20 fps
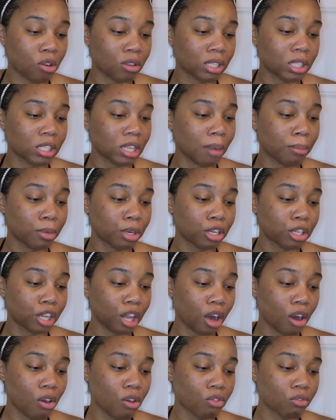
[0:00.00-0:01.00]
all summer
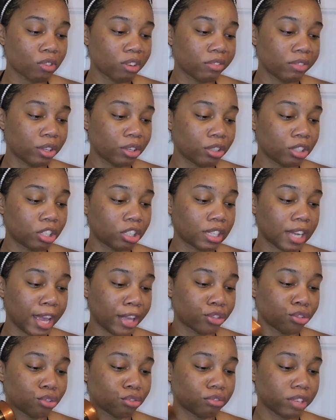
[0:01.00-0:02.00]
long. Reveal your
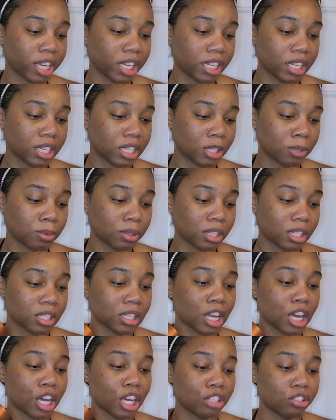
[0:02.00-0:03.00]
natural radiance with this
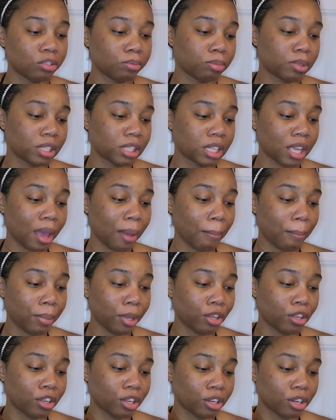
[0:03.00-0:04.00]
100%
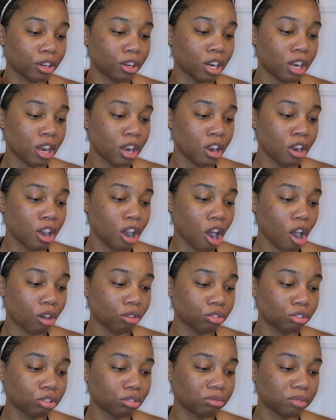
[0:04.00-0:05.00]
pure
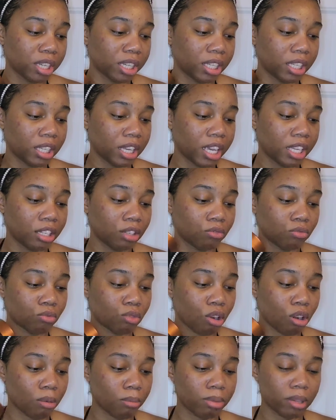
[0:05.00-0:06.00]
ultra radiating
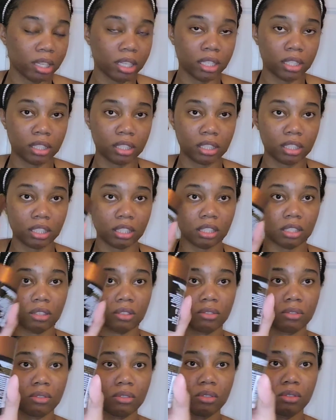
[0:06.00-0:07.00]
raw blend. So I